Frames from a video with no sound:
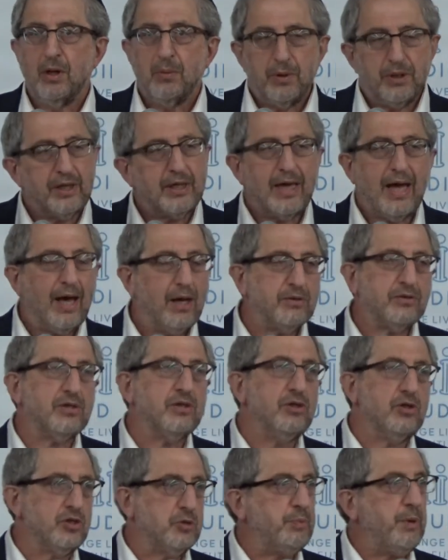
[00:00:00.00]
when the
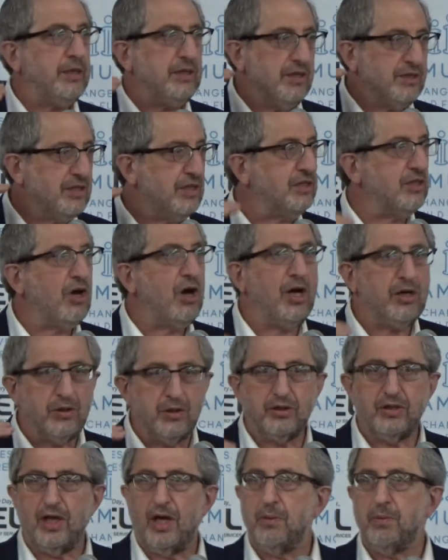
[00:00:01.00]
counselor who spent his
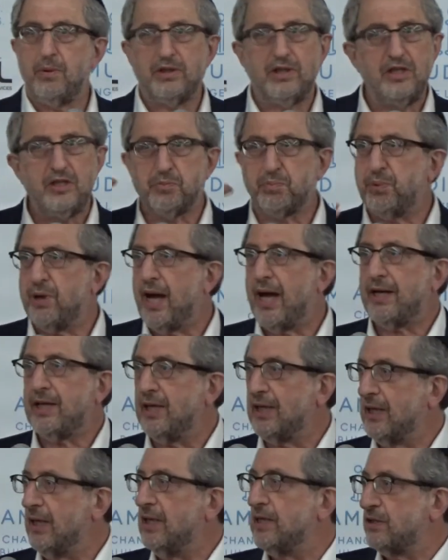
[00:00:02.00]
entire day with these
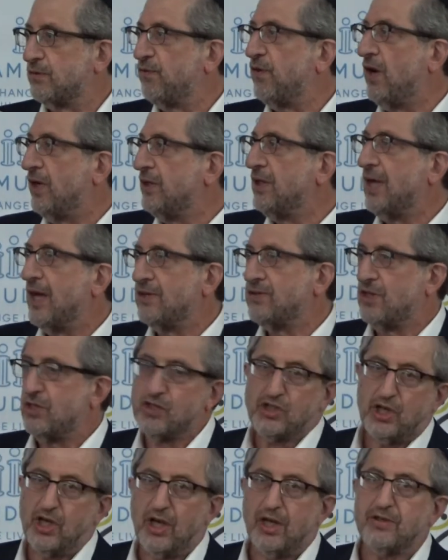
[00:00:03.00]
bratty kids finally has a
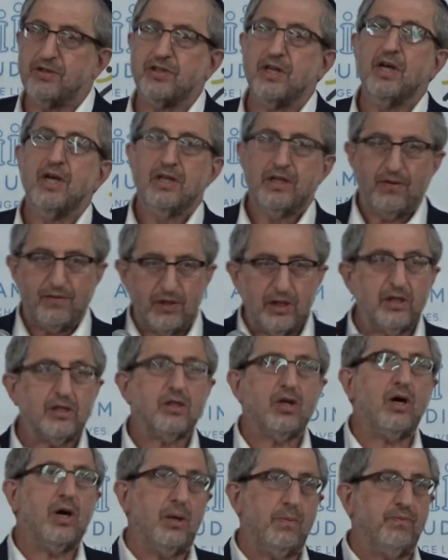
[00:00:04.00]
chance to have a
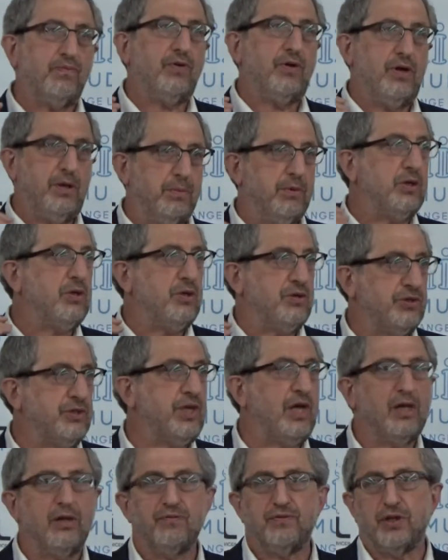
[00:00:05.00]
little time for him or
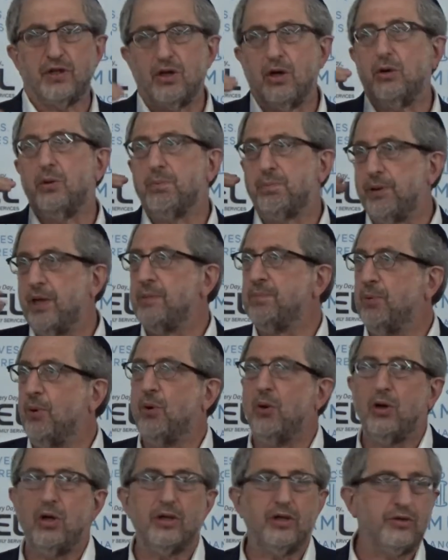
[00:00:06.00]
herself to go and play
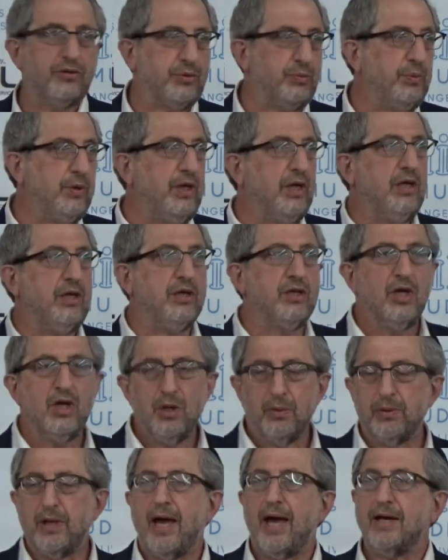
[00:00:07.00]
ball and to read and
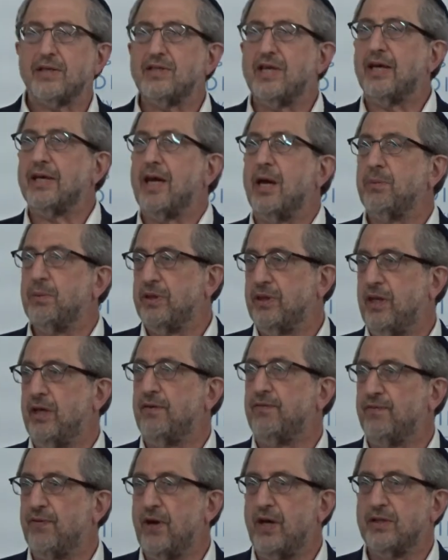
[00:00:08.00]
relax, hang out with
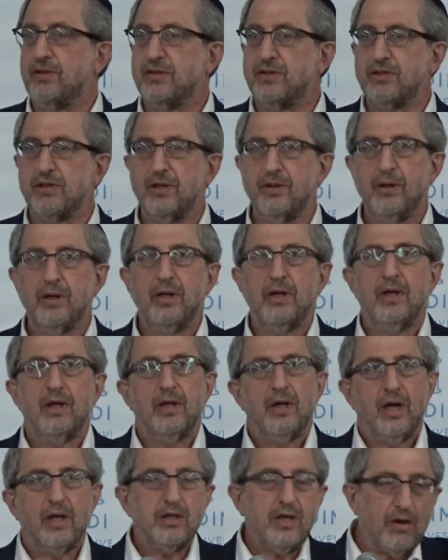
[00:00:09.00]
their friends,
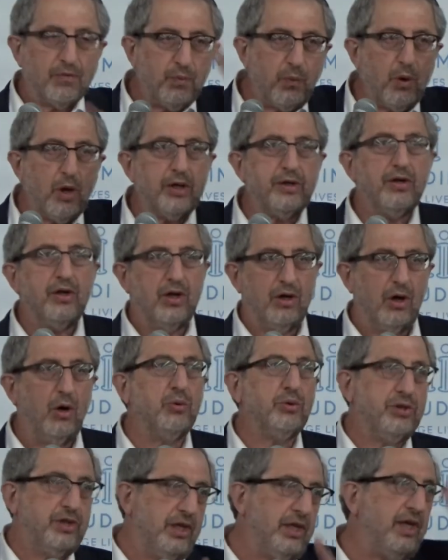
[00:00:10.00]
and you have one
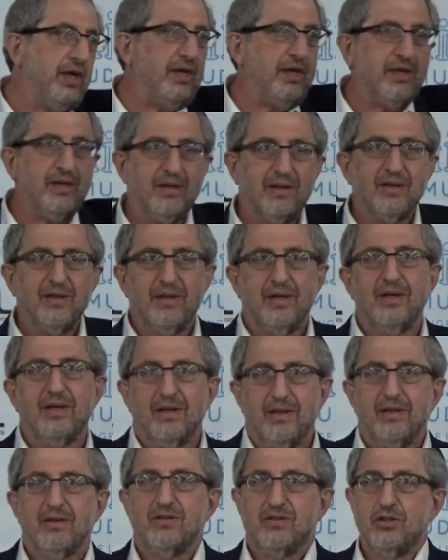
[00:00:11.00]
OD
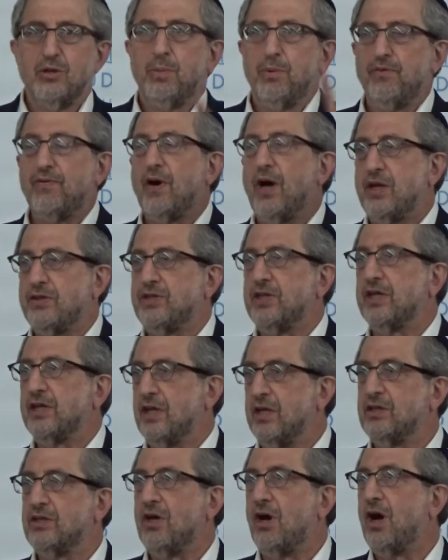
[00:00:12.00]
supervising
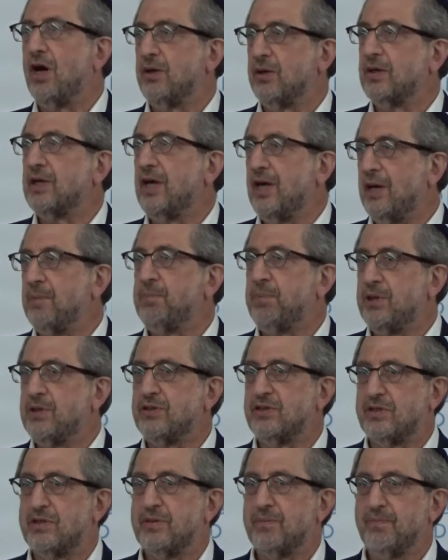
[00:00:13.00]
an entire
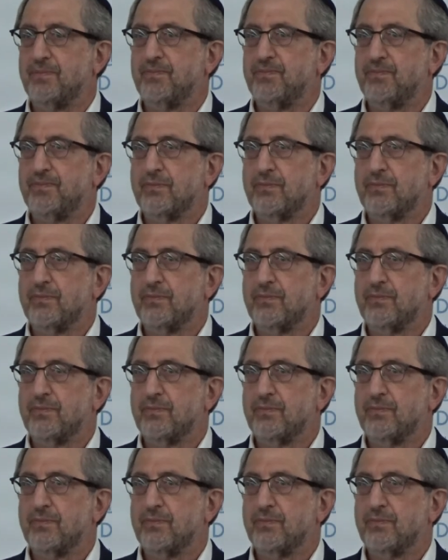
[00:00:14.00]
campus?